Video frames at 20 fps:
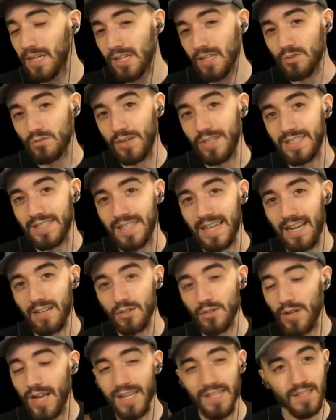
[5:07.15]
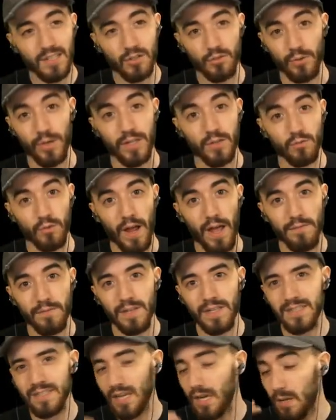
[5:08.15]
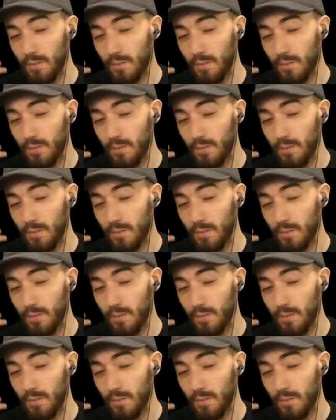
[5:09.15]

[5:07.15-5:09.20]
Great soundtrack, great graphics,